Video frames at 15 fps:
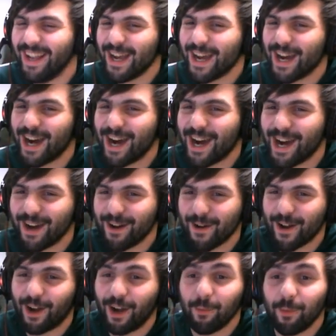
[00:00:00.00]
All
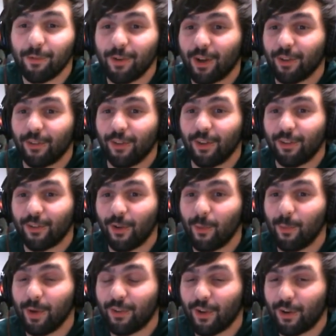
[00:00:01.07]
right, moving on. So
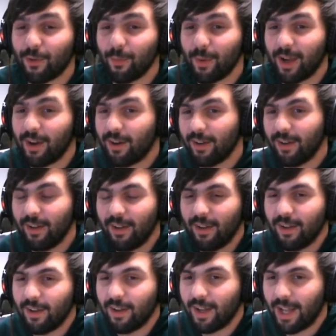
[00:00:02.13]
we talked about
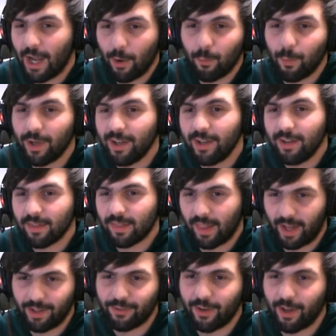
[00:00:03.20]
how we
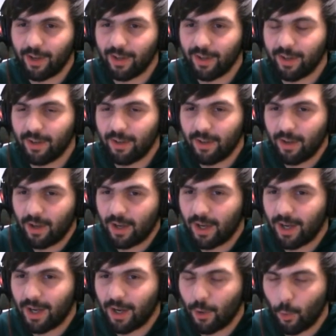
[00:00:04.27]
last night
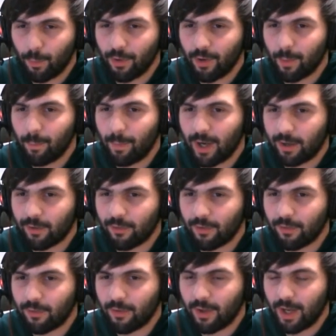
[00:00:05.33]
opened up
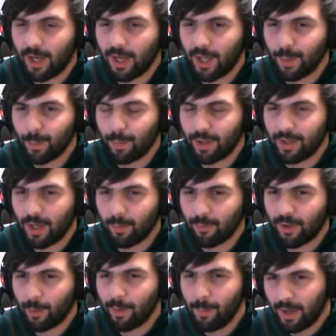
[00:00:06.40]
boxes and played games.
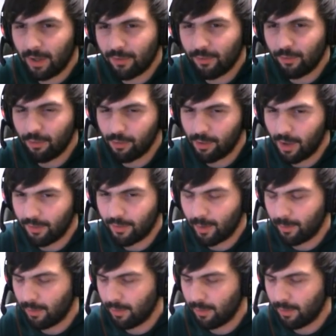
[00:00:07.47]
How many boxes did you get, Tom?